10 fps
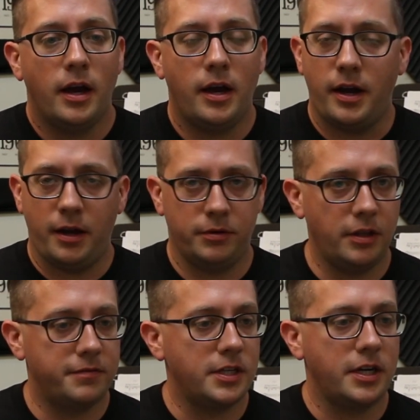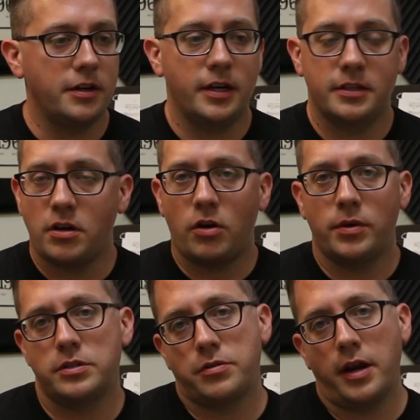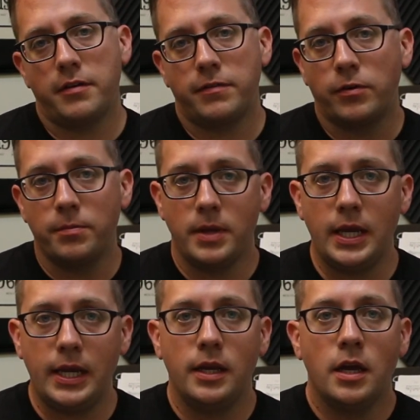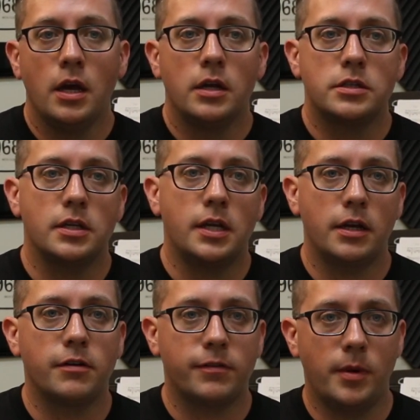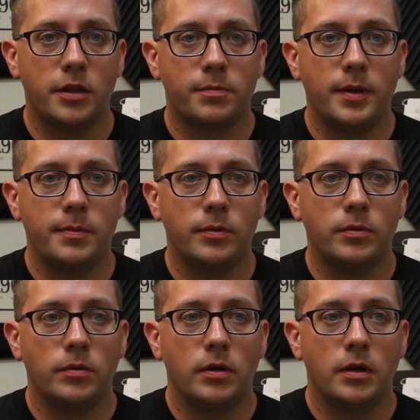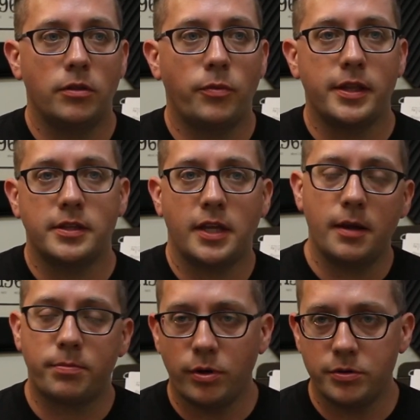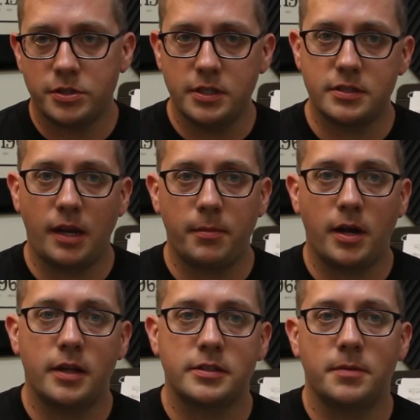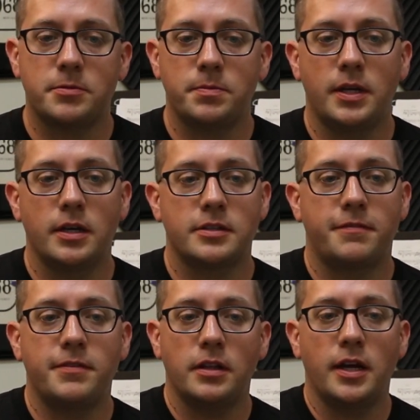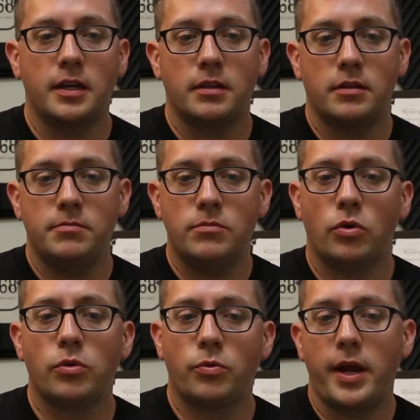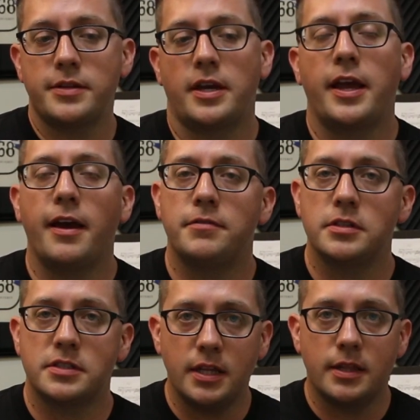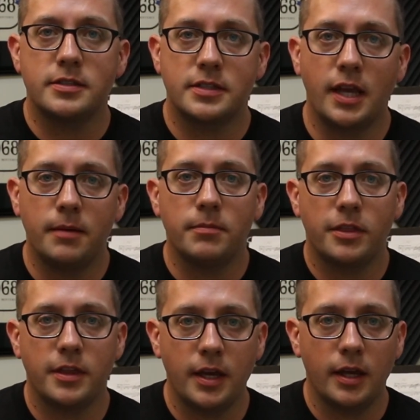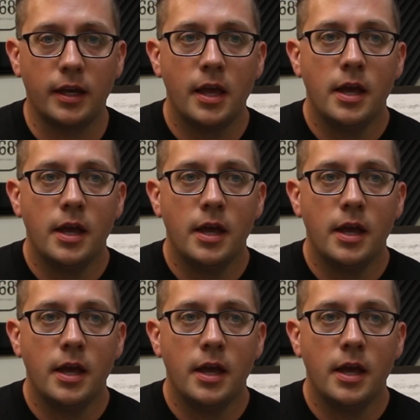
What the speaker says: I would love to hear it. It's always great for me to hear from other people the way that they approach these same concepts, because I feel like the more ways I have to say the same thing,